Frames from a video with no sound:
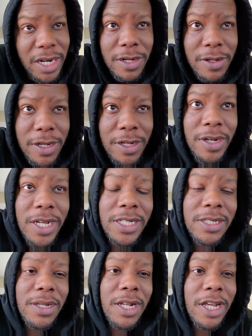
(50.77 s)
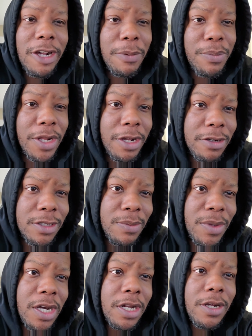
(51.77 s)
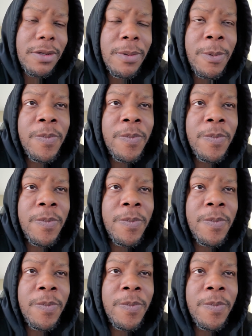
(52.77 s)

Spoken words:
I know they're going to ask a lot of players about it.